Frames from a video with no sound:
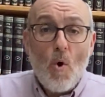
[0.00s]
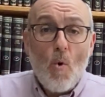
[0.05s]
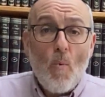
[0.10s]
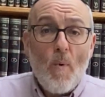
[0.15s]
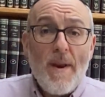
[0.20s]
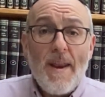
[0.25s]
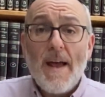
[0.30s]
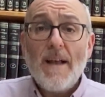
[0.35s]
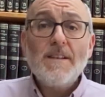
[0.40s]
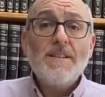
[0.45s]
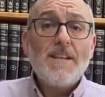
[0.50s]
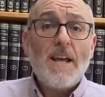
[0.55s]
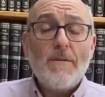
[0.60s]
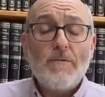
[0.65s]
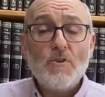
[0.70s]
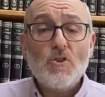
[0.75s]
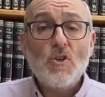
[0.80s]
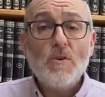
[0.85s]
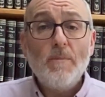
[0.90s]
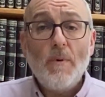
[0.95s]
We now say for
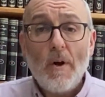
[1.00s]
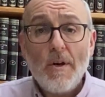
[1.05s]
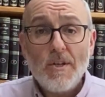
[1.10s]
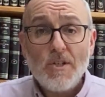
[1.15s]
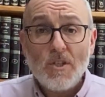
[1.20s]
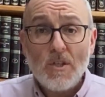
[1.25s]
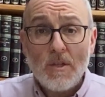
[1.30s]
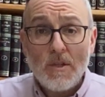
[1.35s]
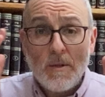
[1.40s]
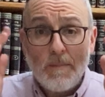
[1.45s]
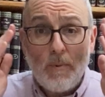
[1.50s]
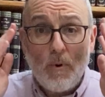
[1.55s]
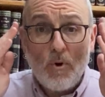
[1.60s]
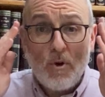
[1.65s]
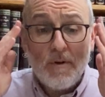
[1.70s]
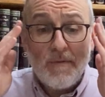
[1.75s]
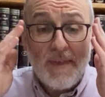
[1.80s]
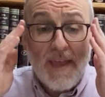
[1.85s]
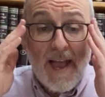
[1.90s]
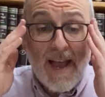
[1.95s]
Shemos, the book
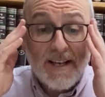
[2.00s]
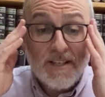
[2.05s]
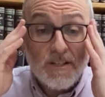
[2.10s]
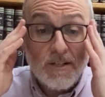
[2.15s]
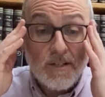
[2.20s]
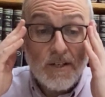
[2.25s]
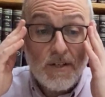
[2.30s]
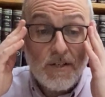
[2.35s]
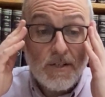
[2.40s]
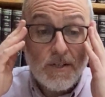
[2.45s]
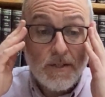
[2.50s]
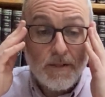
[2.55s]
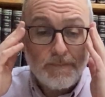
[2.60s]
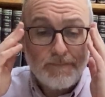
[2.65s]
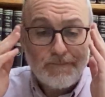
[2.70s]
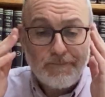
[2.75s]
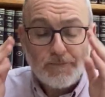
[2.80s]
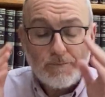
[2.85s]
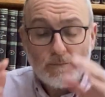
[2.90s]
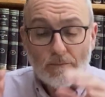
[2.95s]
of the Exodus,
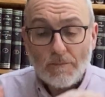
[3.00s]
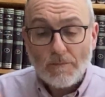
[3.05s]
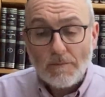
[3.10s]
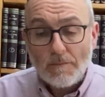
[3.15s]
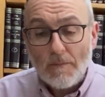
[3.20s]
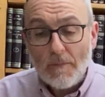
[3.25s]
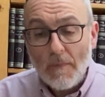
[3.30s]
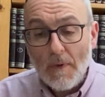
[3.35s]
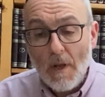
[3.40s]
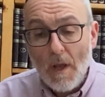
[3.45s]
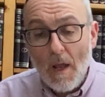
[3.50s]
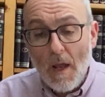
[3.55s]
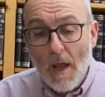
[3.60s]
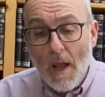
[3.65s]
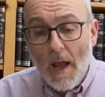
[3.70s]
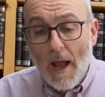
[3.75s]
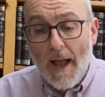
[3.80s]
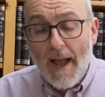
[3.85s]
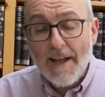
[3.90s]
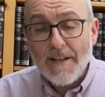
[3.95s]

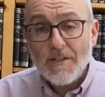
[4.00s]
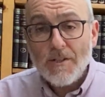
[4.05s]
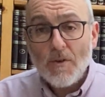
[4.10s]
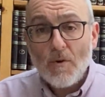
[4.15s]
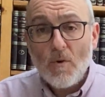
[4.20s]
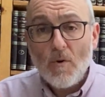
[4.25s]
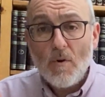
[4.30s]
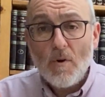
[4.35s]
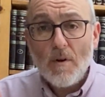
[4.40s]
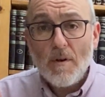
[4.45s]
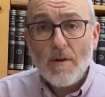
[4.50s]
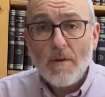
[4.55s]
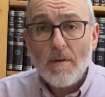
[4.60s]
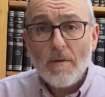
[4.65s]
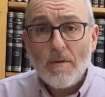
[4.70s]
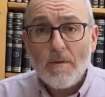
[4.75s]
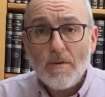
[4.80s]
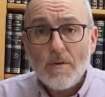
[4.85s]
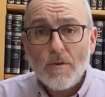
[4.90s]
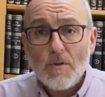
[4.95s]
and
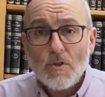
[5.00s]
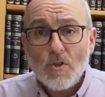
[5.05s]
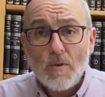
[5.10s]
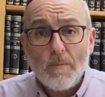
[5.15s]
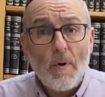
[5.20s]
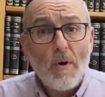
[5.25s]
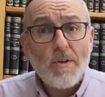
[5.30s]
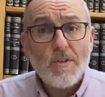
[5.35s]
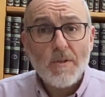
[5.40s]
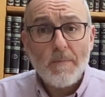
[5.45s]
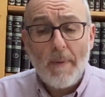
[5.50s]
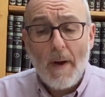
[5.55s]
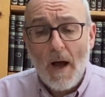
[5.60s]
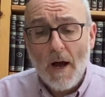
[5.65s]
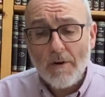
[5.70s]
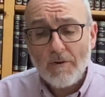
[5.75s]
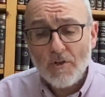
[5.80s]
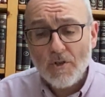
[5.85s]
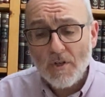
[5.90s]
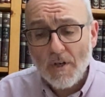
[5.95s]
Shemos the
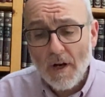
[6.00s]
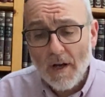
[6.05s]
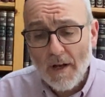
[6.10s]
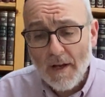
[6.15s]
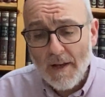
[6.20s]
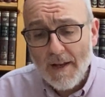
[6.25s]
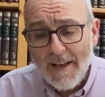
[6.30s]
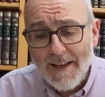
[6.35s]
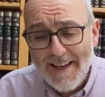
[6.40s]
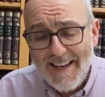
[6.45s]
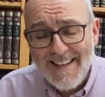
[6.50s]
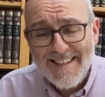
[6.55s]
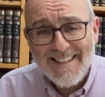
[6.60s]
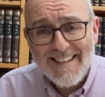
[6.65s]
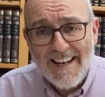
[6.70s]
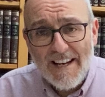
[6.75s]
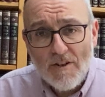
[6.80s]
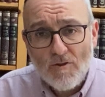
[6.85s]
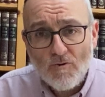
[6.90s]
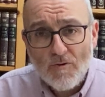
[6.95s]
Parsha is an
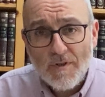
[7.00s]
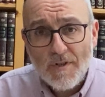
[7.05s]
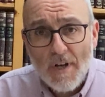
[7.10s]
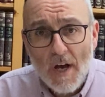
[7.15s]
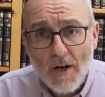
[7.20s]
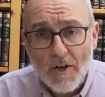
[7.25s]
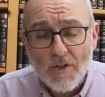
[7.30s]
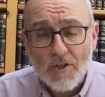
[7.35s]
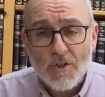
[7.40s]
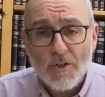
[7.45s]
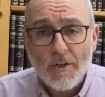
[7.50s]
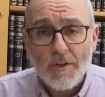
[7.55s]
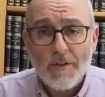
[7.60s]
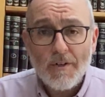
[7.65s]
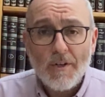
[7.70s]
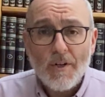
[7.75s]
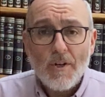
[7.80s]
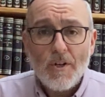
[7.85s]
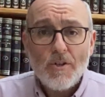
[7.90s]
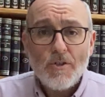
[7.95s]

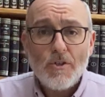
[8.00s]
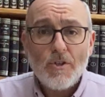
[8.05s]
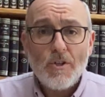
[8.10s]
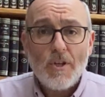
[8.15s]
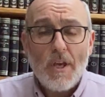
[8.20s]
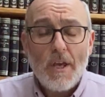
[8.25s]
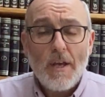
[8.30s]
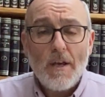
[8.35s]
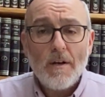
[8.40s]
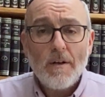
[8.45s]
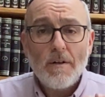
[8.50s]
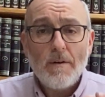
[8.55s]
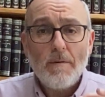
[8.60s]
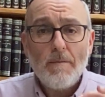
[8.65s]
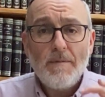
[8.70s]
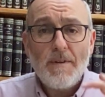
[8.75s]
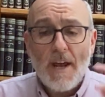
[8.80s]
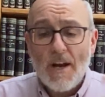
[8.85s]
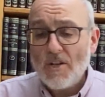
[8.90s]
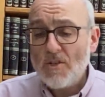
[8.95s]
introduction to the
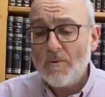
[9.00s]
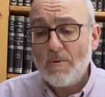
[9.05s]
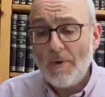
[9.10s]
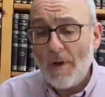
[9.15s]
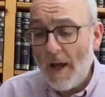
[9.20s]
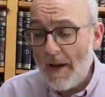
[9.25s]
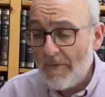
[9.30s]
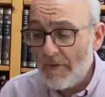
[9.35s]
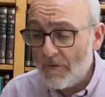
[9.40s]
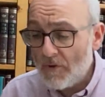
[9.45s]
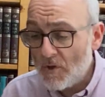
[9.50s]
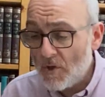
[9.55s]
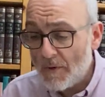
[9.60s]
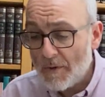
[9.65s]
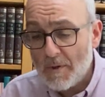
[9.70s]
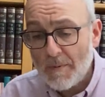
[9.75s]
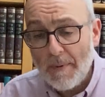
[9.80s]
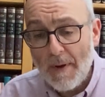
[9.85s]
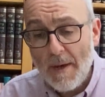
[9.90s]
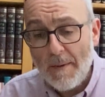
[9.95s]
national life of the
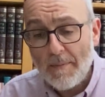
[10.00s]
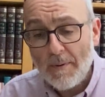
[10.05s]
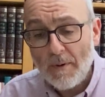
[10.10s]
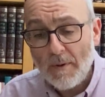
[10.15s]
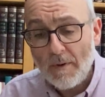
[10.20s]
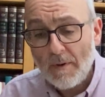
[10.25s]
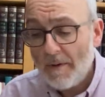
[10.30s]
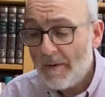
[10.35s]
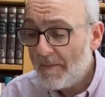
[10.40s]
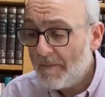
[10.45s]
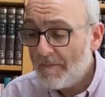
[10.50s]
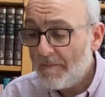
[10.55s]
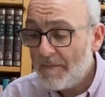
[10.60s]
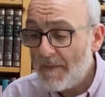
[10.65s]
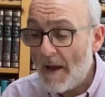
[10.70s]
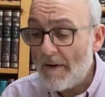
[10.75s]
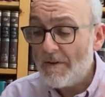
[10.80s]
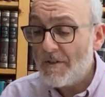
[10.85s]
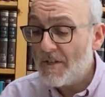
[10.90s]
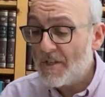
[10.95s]
Jewish people.
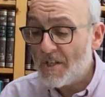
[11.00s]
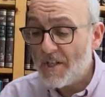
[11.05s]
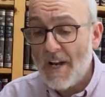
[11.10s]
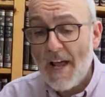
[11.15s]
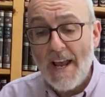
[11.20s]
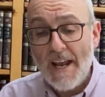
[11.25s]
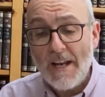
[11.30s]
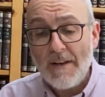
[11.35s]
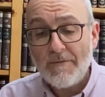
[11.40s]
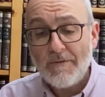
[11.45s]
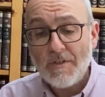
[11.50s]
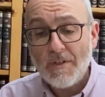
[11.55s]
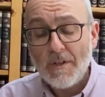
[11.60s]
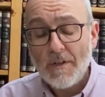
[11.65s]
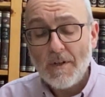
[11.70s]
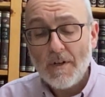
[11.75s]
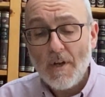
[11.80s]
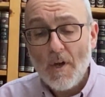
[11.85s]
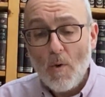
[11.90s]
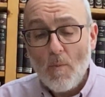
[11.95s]
They're enslaved.
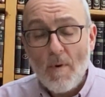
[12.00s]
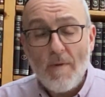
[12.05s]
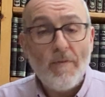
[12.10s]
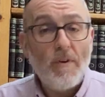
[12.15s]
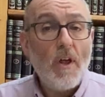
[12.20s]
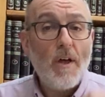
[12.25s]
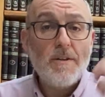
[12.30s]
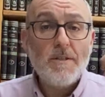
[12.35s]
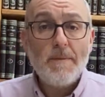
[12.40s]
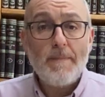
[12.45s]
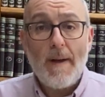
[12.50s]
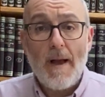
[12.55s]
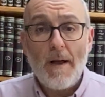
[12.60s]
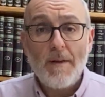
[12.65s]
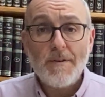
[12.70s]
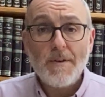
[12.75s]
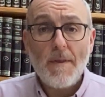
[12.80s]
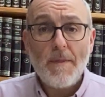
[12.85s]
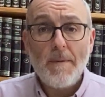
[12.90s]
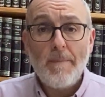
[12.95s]
We've learnt
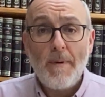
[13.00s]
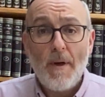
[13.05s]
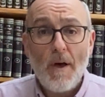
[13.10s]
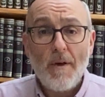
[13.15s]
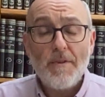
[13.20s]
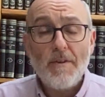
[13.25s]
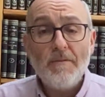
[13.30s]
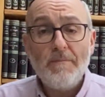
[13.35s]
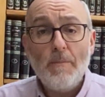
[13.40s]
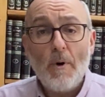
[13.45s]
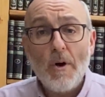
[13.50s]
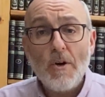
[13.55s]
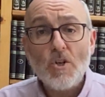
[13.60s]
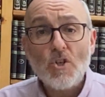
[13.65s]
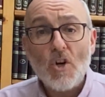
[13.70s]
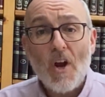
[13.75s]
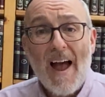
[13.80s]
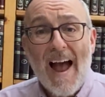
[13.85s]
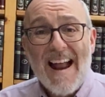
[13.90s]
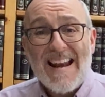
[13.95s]
about the birth of
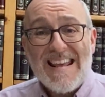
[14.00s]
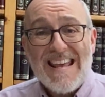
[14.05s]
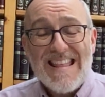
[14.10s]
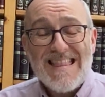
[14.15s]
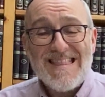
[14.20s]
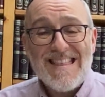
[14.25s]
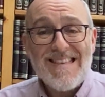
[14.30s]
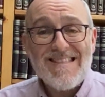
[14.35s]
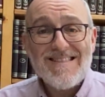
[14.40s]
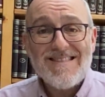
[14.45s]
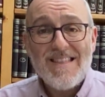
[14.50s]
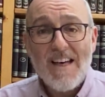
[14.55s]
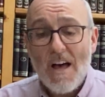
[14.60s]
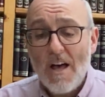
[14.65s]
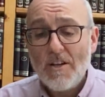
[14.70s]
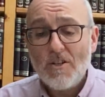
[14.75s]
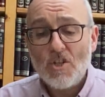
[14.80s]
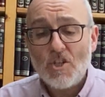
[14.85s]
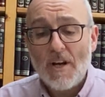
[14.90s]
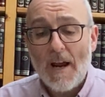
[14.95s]
Moshe, and in the
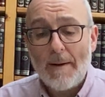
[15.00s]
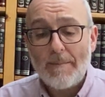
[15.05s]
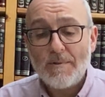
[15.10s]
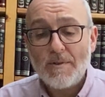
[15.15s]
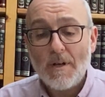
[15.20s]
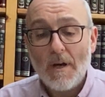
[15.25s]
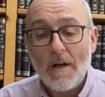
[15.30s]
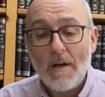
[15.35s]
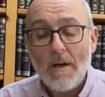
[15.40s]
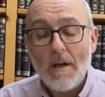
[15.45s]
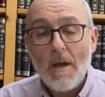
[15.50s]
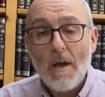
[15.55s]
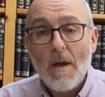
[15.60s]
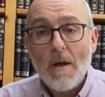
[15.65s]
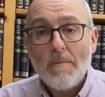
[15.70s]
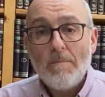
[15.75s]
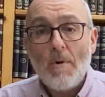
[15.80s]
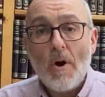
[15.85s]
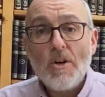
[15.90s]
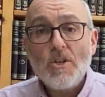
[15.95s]
third chapter,
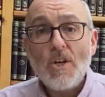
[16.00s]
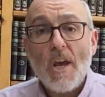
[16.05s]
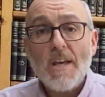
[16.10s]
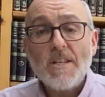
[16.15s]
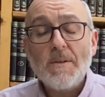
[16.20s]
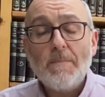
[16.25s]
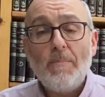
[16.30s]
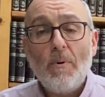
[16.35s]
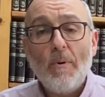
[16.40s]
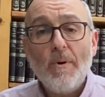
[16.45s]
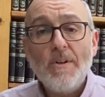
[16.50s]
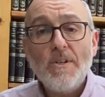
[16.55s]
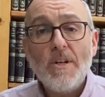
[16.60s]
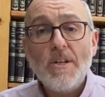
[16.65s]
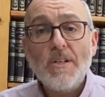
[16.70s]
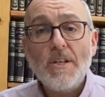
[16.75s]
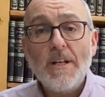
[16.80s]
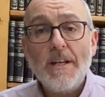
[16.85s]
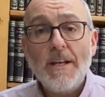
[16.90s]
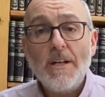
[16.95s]
Moshe is appointed
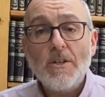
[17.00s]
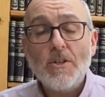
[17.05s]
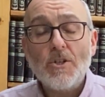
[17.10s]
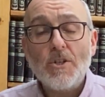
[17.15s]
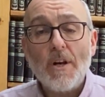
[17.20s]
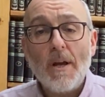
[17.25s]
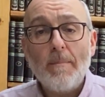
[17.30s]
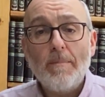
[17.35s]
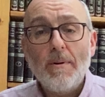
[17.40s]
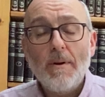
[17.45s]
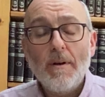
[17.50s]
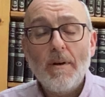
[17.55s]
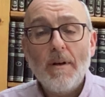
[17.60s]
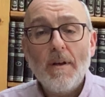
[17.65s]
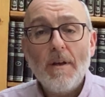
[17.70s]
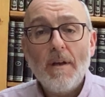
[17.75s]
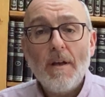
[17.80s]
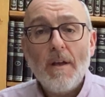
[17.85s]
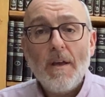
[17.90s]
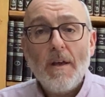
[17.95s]
to leadership.
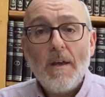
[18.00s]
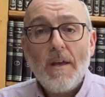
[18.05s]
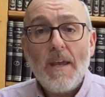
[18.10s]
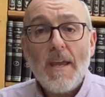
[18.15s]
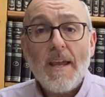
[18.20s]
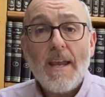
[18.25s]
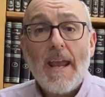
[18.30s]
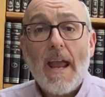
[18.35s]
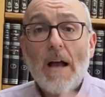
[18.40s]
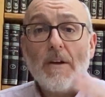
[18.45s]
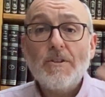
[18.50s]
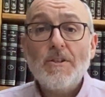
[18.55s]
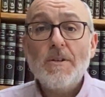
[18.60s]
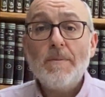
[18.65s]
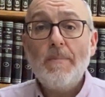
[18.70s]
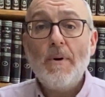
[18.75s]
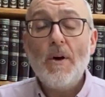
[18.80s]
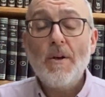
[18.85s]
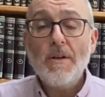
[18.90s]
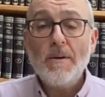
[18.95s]
He encounters a
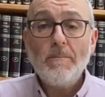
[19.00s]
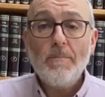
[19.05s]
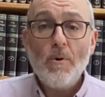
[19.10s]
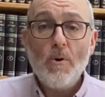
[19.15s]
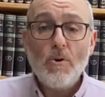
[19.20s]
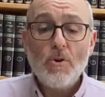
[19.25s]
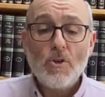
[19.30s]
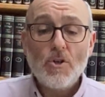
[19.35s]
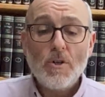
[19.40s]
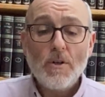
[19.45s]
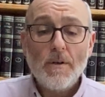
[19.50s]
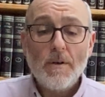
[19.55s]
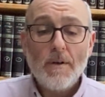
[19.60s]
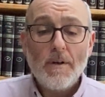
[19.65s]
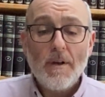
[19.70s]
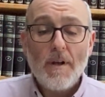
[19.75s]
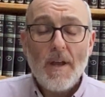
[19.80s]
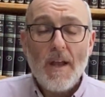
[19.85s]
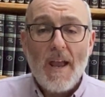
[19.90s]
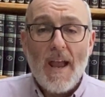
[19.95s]
burning bush,
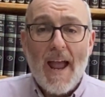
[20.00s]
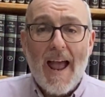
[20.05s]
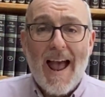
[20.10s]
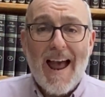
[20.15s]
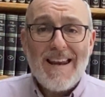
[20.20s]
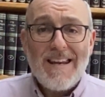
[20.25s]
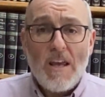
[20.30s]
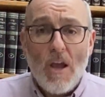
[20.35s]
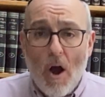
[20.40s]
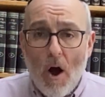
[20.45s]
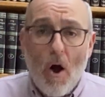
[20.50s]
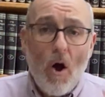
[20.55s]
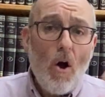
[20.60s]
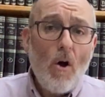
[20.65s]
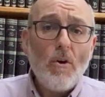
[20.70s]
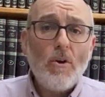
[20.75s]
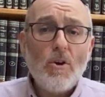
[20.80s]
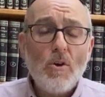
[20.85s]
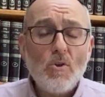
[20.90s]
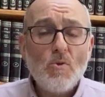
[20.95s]
and he
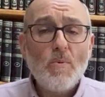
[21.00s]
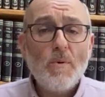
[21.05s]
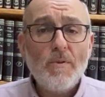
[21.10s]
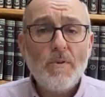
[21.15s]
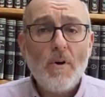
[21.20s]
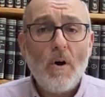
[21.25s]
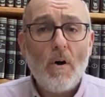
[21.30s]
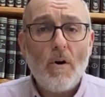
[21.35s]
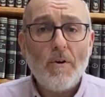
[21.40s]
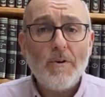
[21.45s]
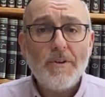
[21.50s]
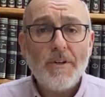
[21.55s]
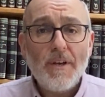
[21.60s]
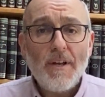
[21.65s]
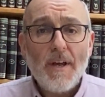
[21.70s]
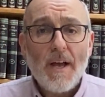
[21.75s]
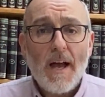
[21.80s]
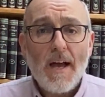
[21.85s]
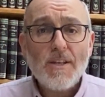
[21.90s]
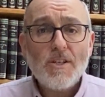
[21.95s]
argues with God
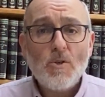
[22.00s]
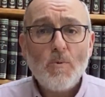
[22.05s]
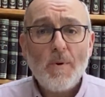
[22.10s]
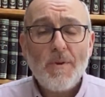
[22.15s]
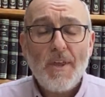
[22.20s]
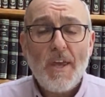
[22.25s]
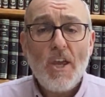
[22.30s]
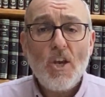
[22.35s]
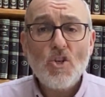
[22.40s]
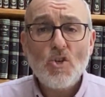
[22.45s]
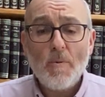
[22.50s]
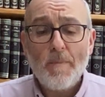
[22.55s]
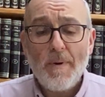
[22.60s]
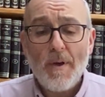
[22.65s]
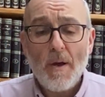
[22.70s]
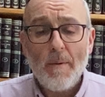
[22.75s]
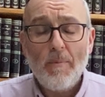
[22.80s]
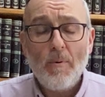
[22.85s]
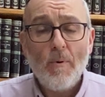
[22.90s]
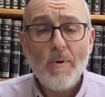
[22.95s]
as to whether he should be
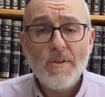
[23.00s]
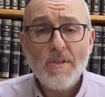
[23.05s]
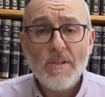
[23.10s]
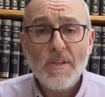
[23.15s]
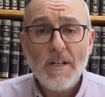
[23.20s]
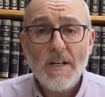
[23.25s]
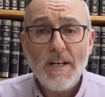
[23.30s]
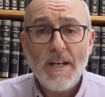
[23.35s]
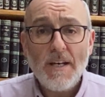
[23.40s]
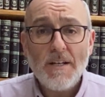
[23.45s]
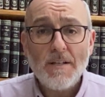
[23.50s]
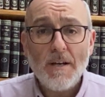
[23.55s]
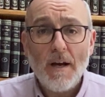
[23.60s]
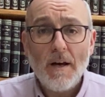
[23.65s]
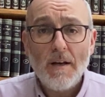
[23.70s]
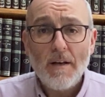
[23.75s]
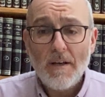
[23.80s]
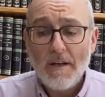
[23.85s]
appointed the leader.